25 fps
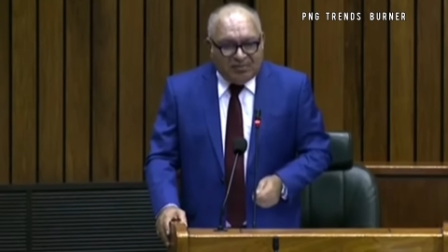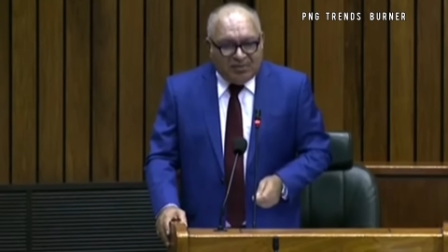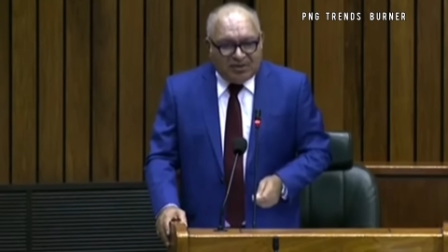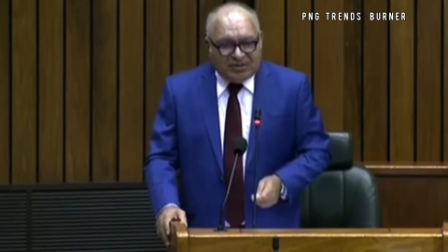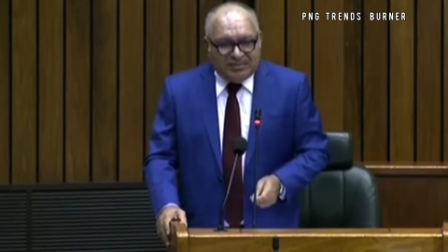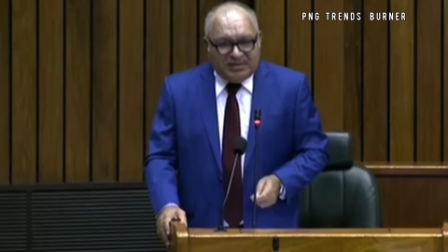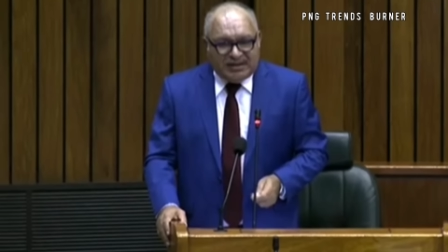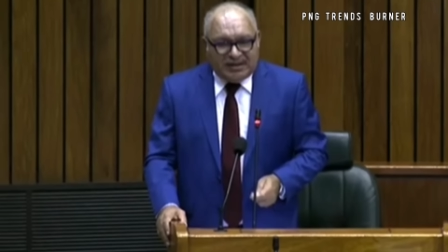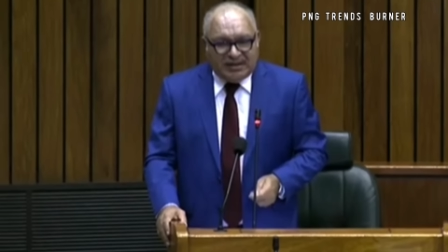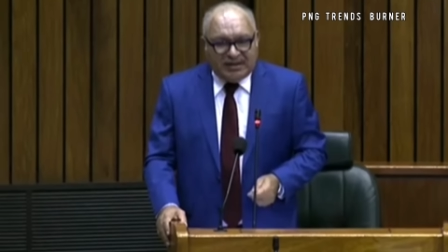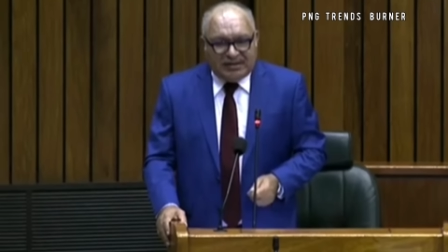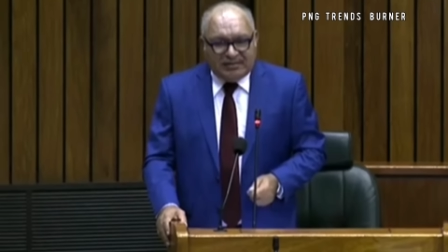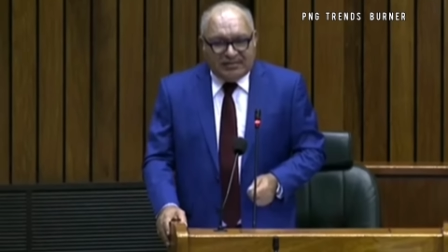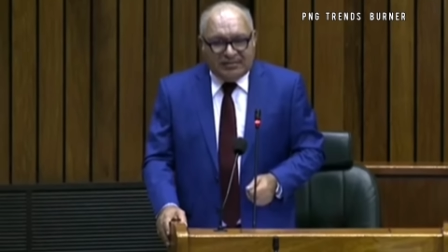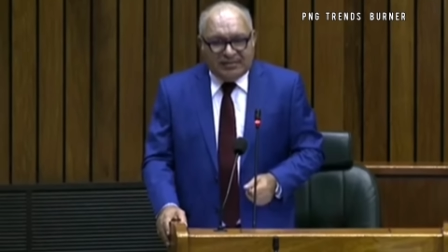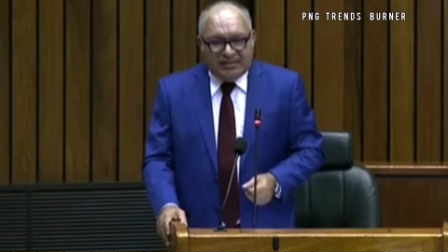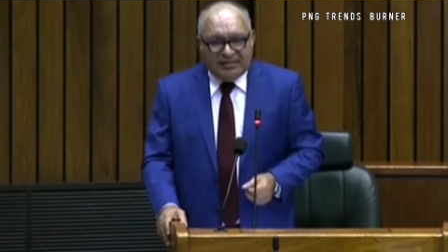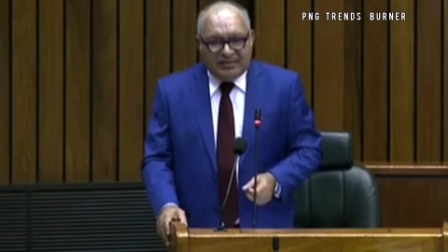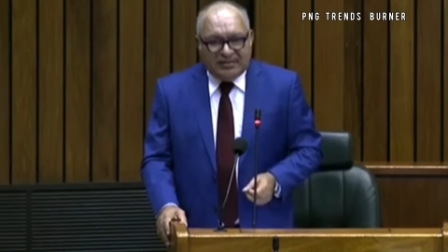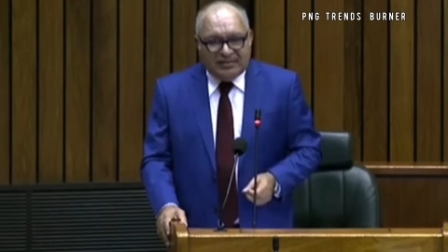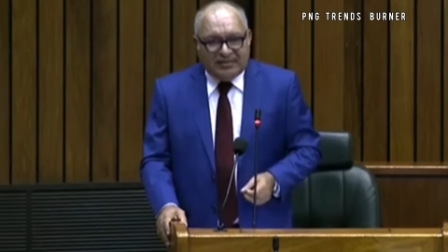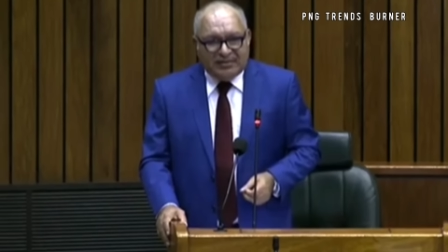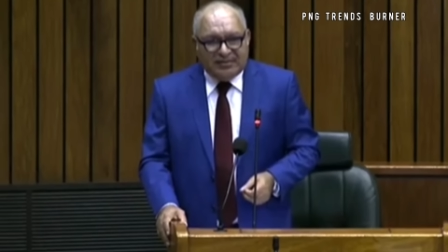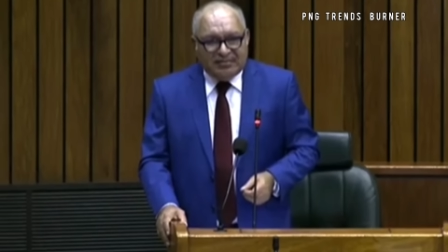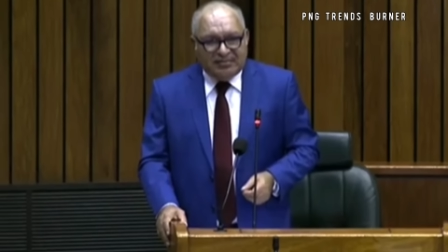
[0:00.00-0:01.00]
Mosby?
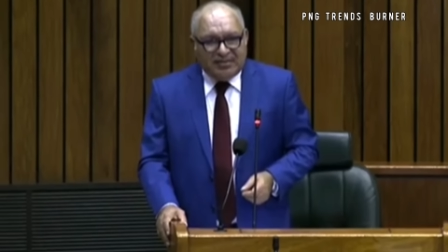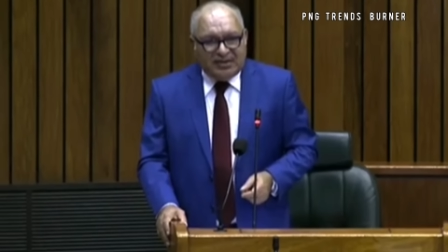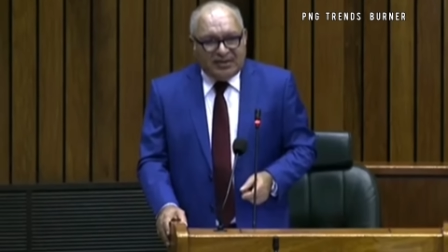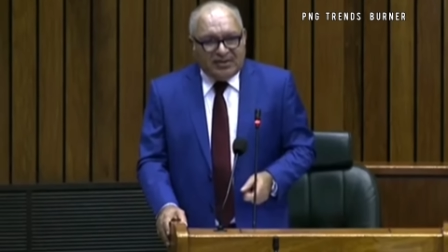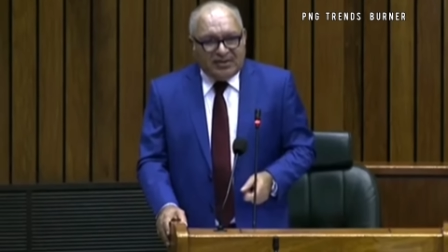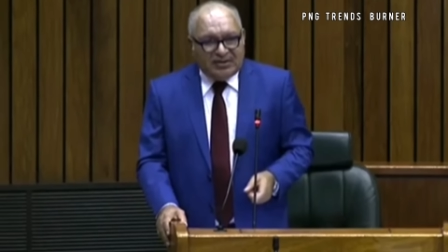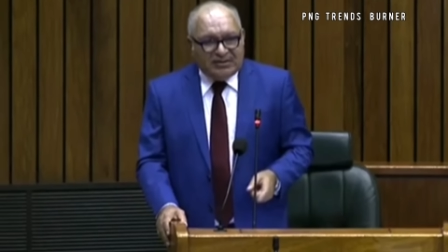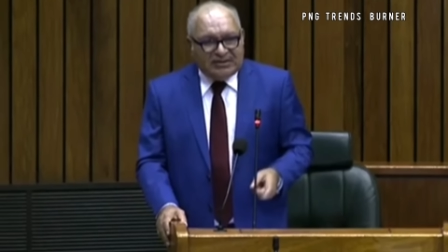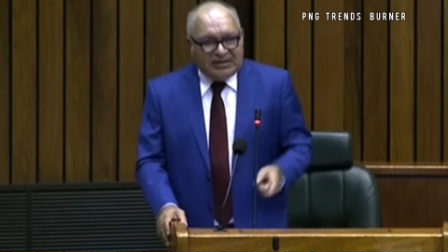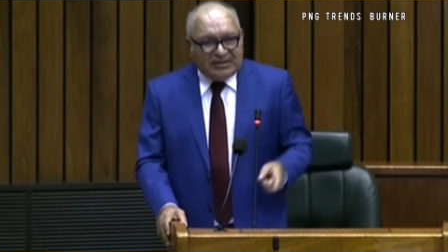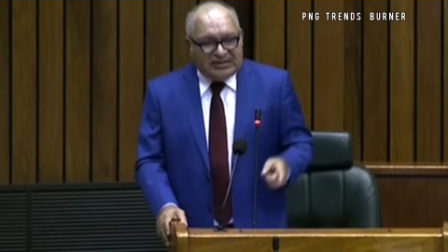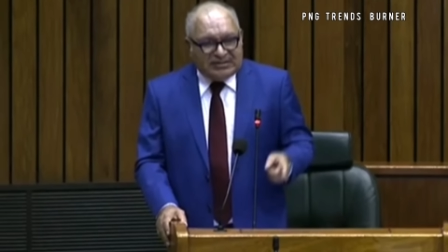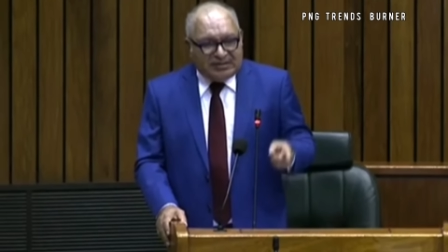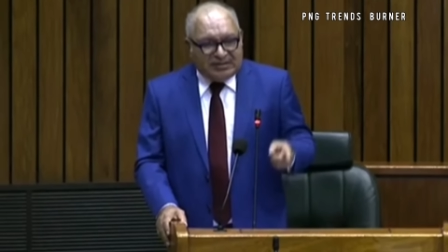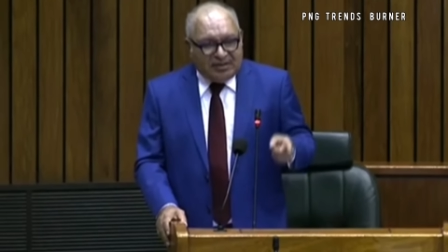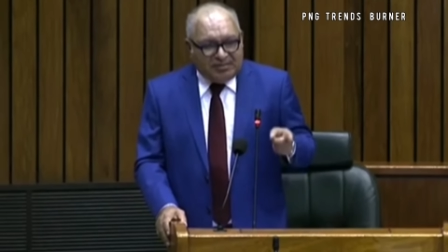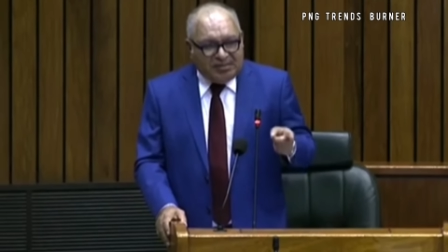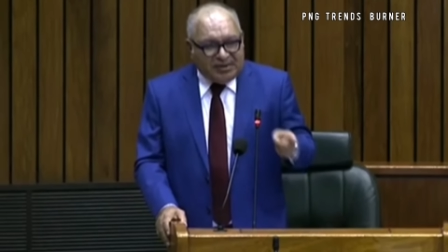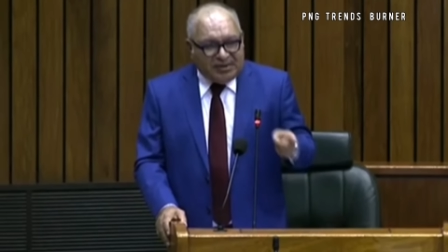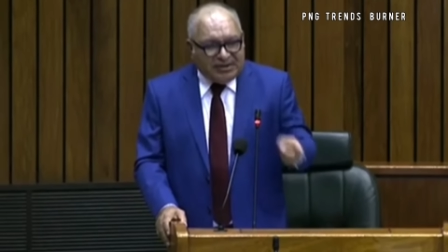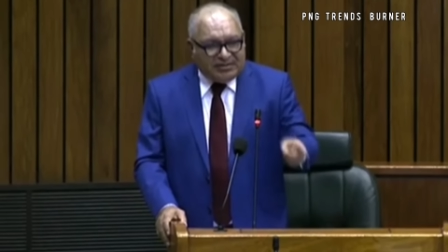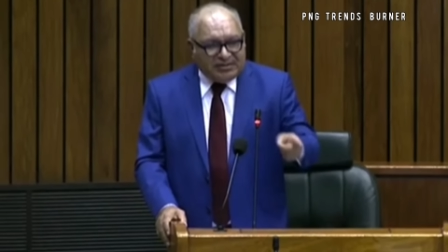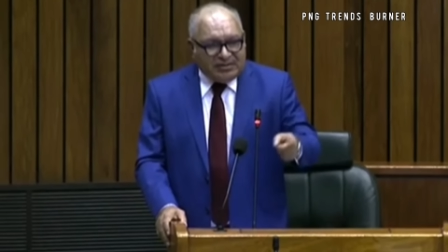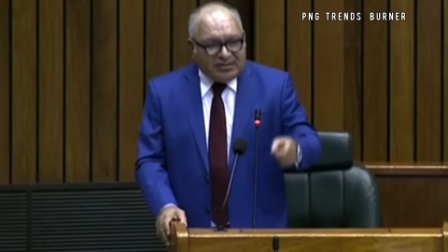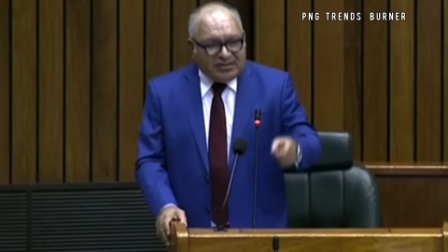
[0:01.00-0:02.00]
Because he's your
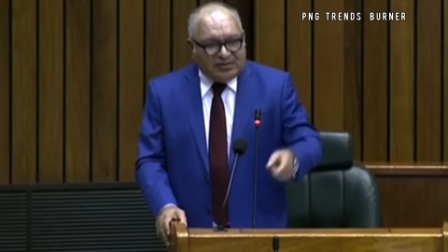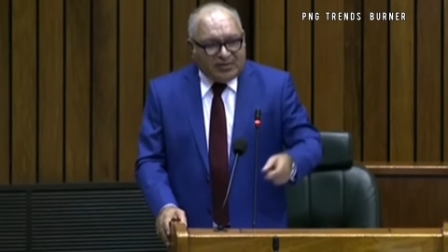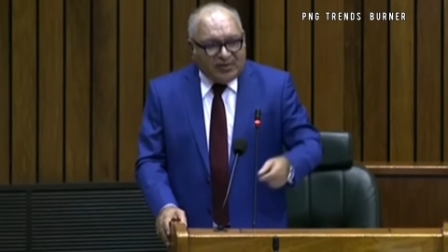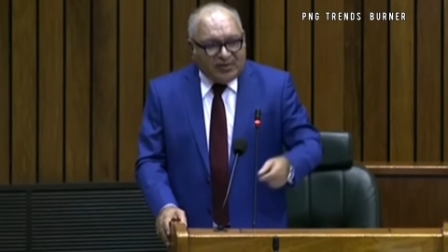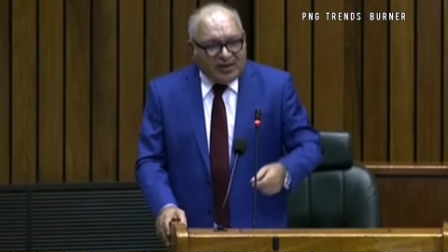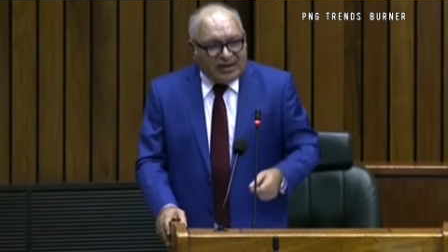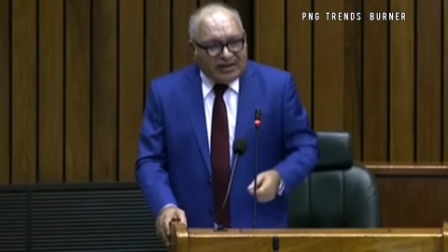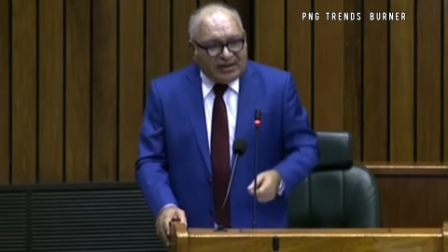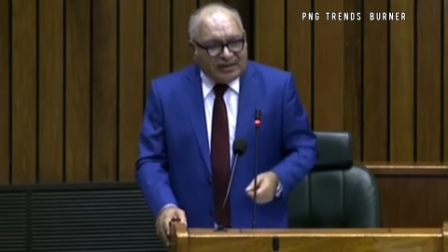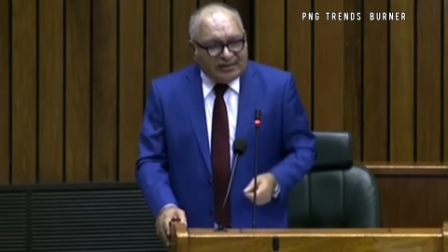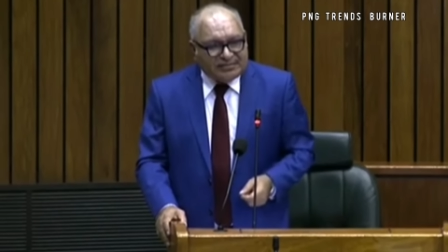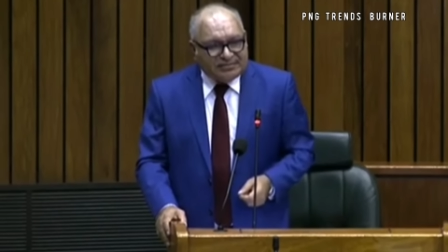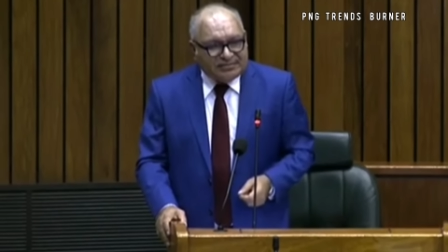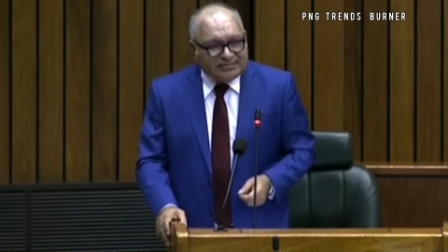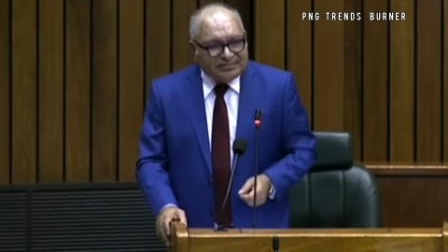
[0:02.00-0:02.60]
political crony.